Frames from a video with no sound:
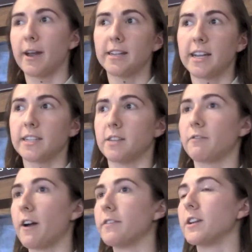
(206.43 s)
spending
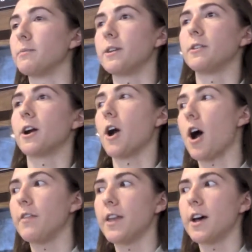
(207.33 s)
days in front of the
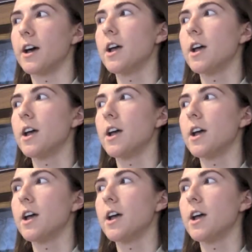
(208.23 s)
computer on